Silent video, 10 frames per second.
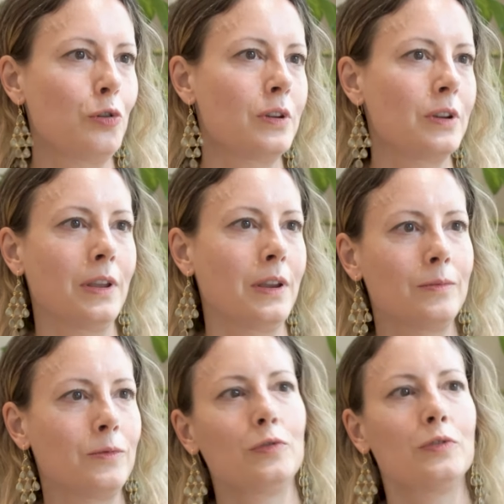You can
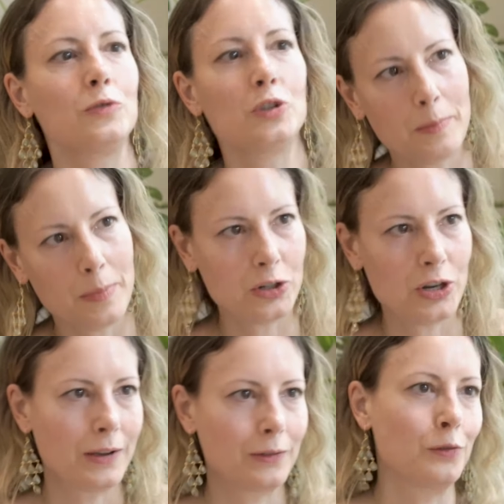like do some jumping
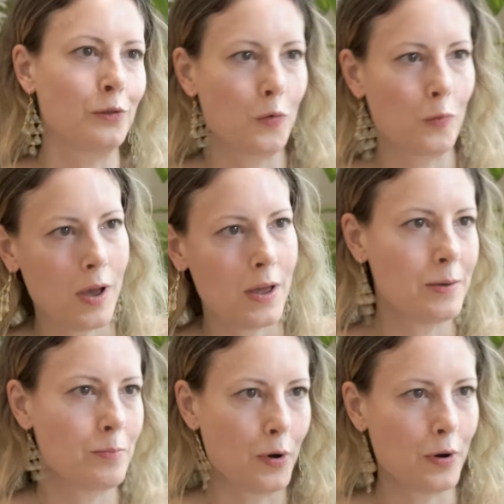jacks or go run
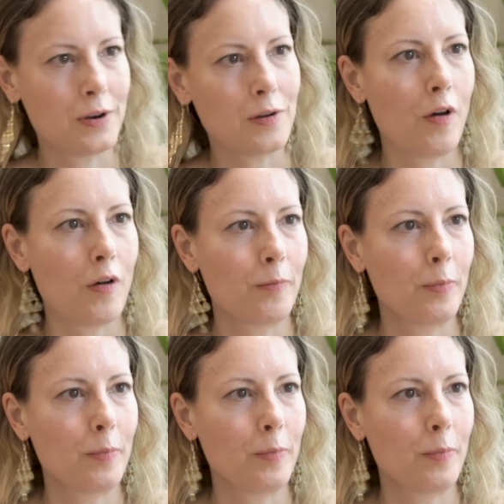and burn it off,